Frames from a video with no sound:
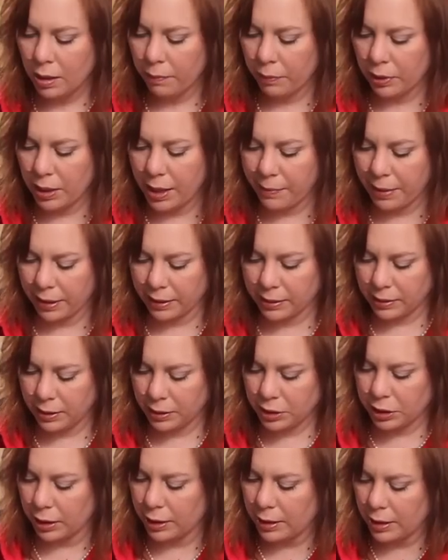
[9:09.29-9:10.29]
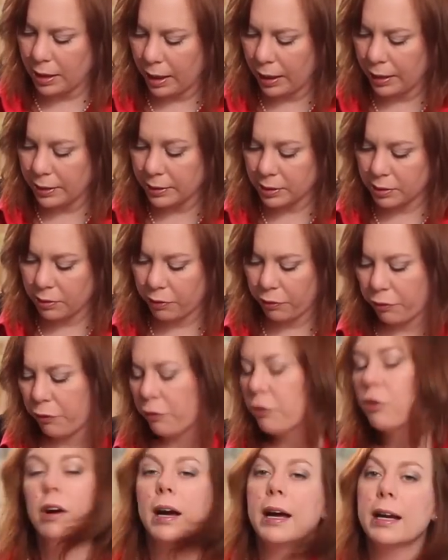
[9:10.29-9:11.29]
But that makes such a nice
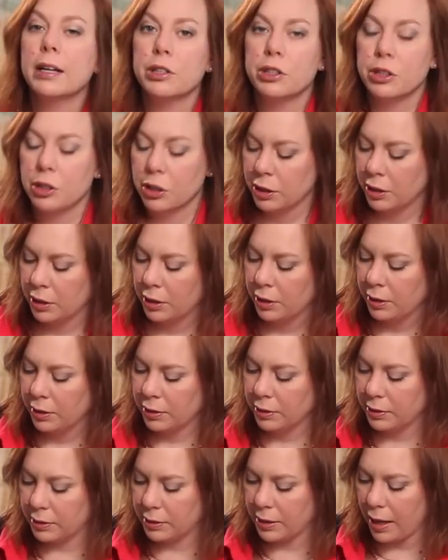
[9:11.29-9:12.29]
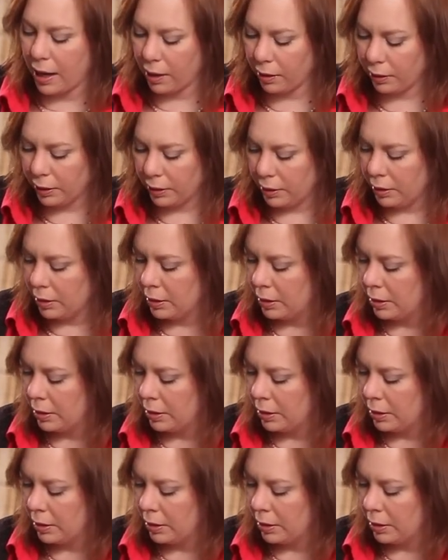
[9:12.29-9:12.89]
fresh salad,